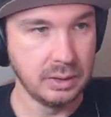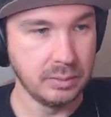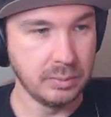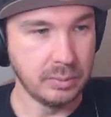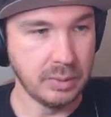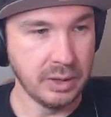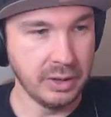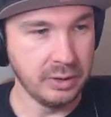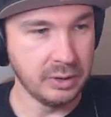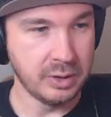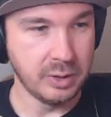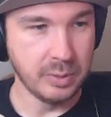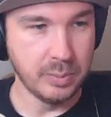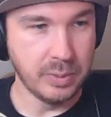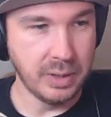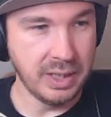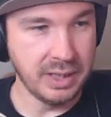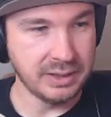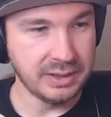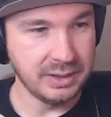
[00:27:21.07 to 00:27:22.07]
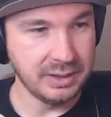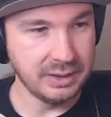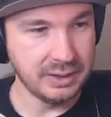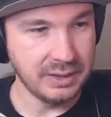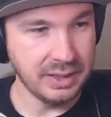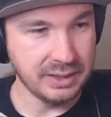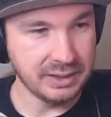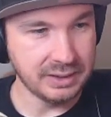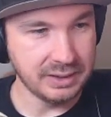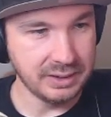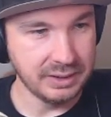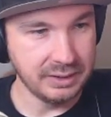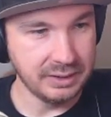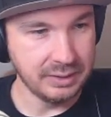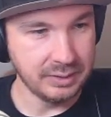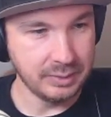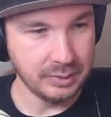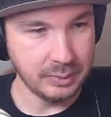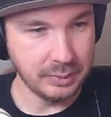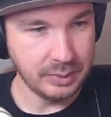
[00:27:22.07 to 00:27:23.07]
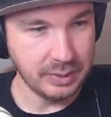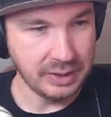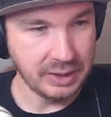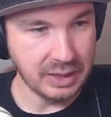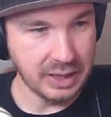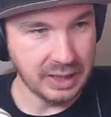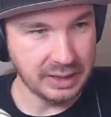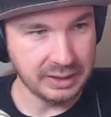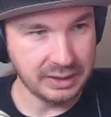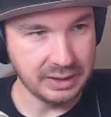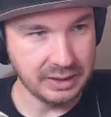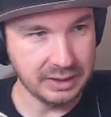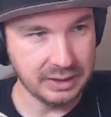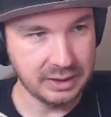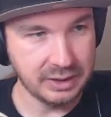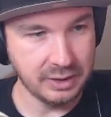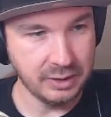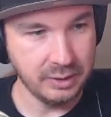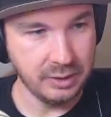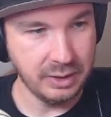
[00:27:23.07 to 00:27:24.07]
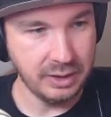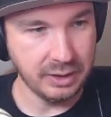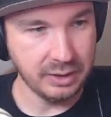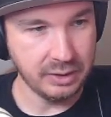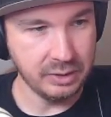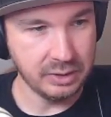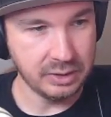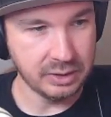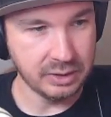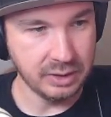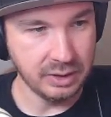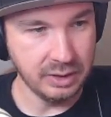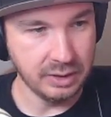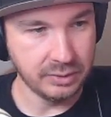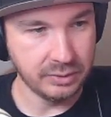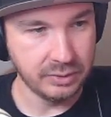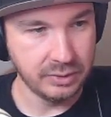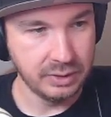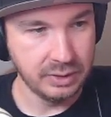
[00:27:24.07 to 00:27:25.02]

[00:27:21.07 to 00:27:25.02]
But there's the bosses. That's it. We got this. Alright, good stuff.